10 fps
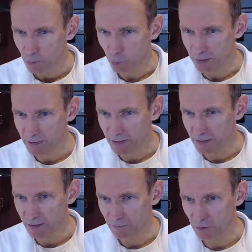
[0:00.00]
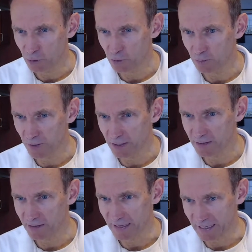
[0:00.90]
One day, if you could
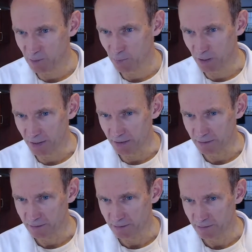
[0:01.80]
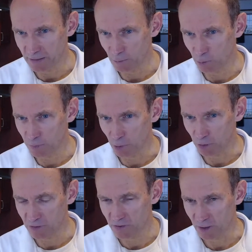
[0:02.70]
make egg pie, that would be
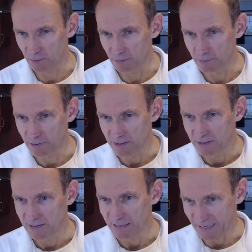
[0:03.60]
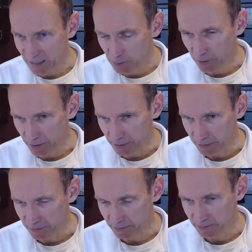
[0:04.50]
awesome. Egg pie?
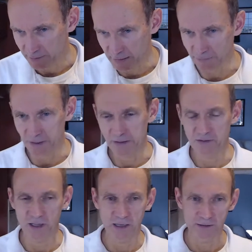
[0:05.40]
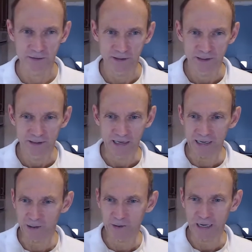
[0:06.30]
I don't understand.
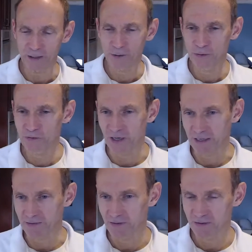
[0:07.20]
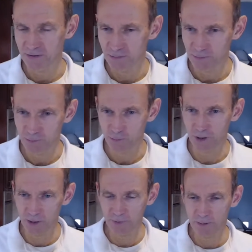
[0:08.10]
I don't use eggs. What
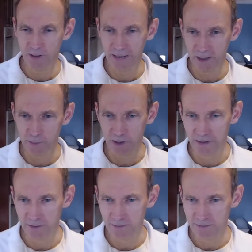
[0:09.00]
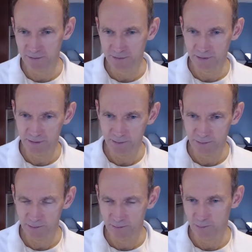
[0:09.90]
do you mean by egg pie?
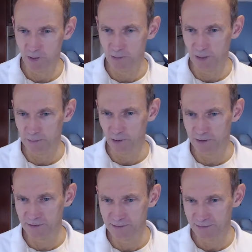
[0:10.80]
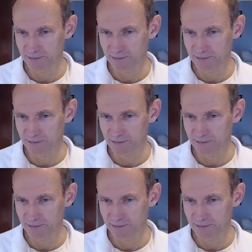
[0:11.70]
Maybe I'm not